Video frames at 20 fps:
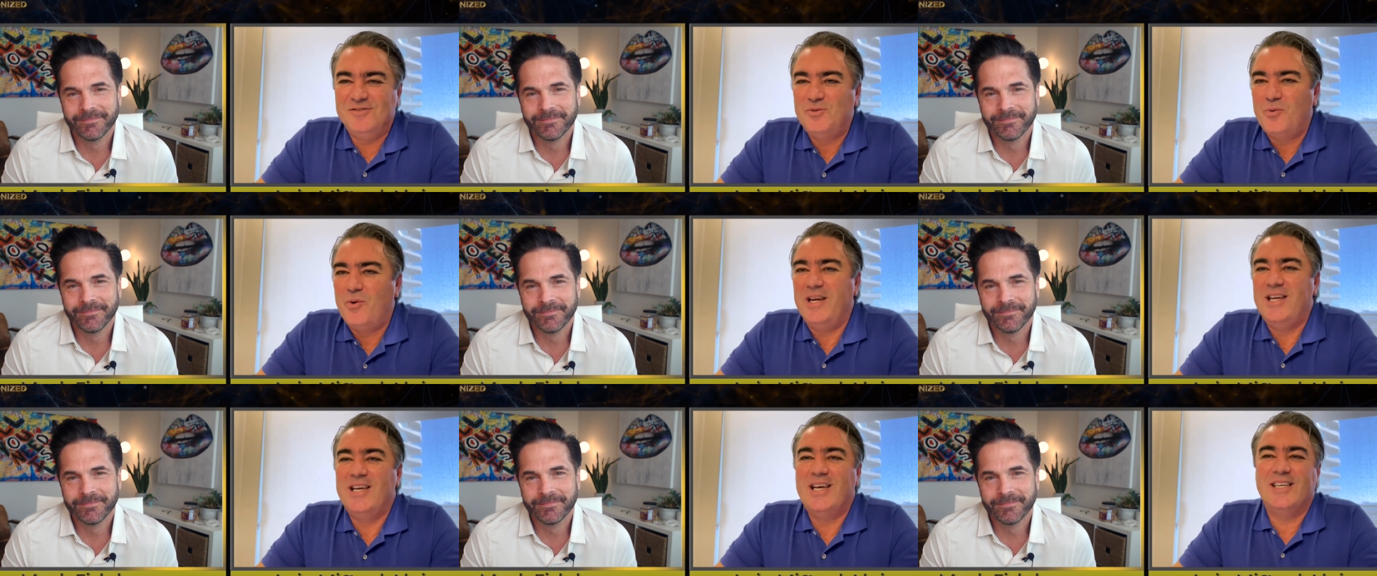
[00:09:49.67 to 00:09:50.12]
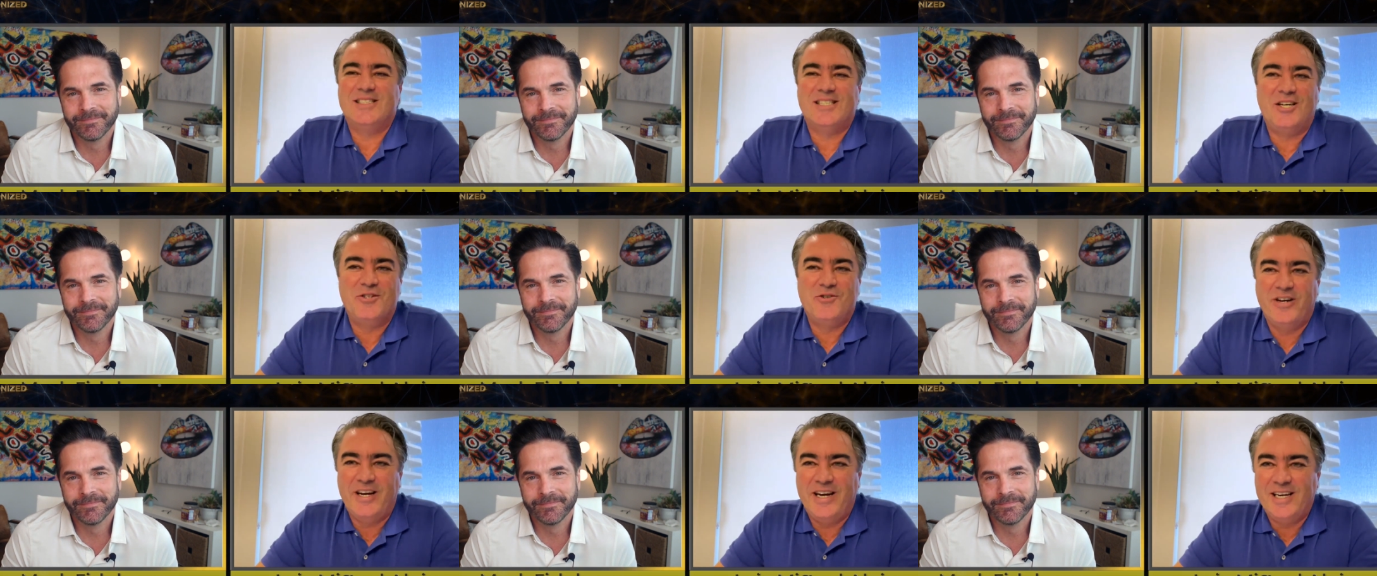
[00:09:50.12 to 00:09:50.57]

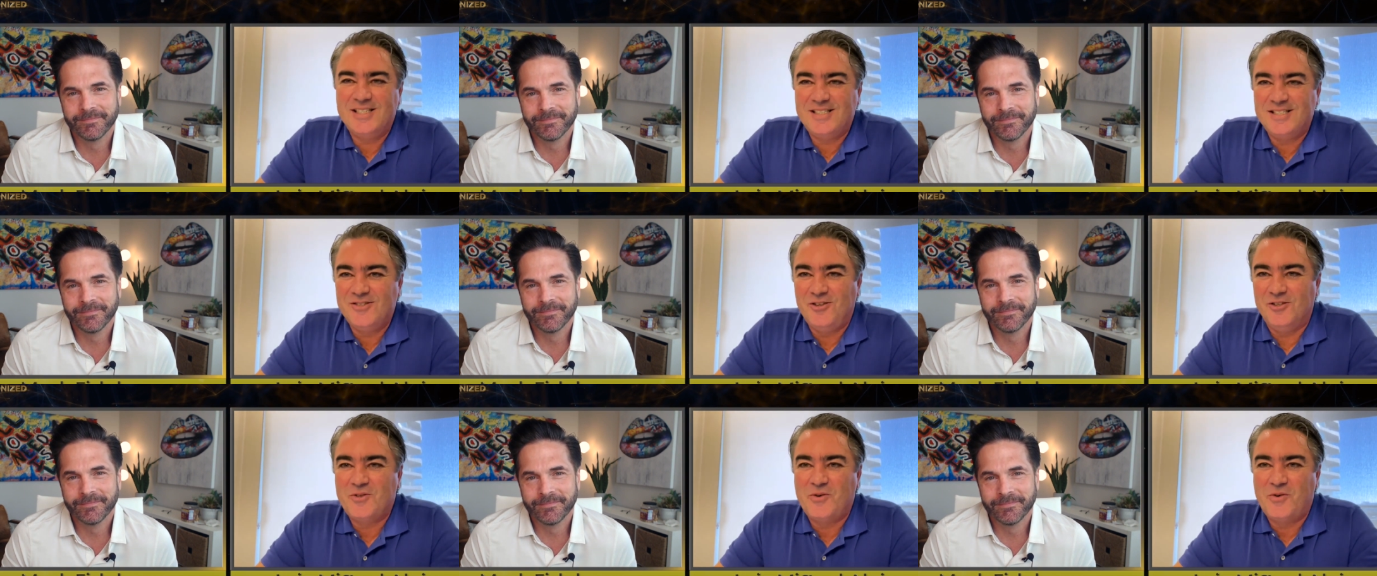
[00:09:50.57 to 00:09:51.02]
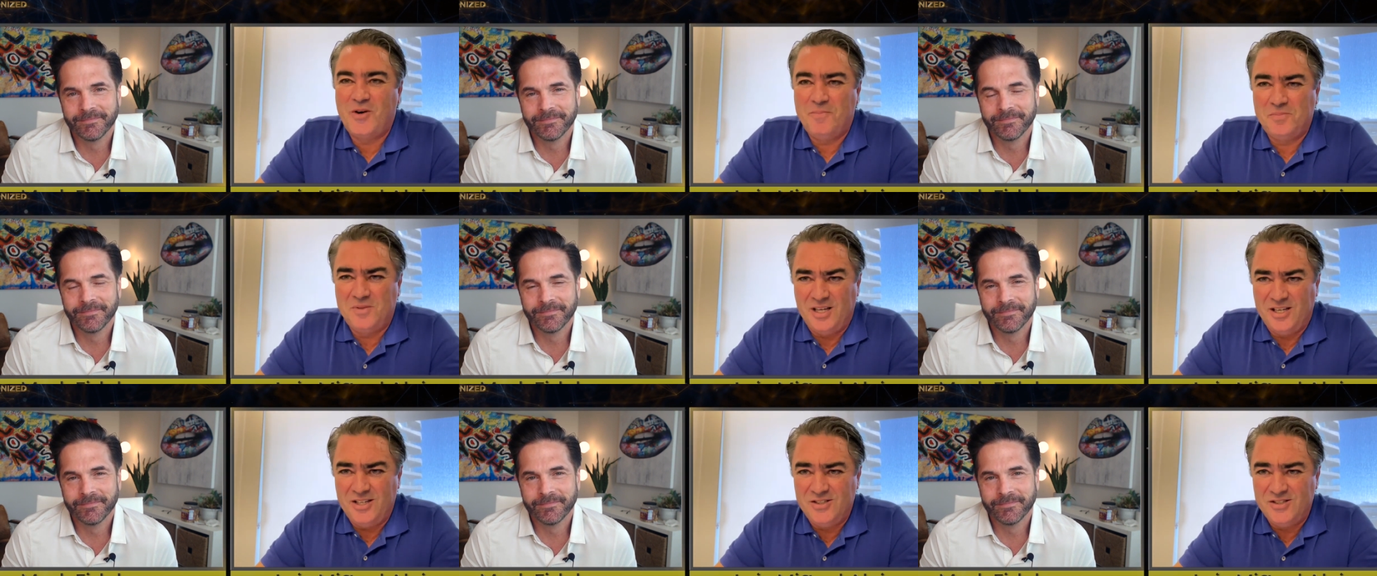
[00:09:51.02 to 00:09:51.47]
Speaker 1: 100x on
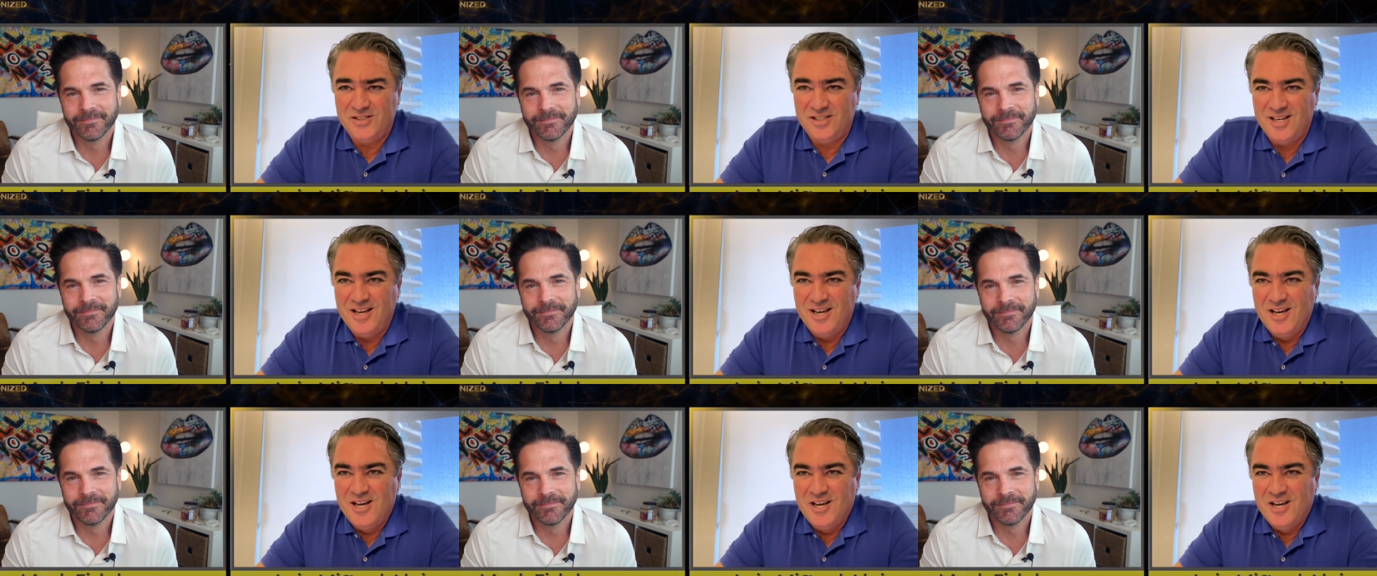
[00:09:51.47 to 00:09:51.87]
cryptos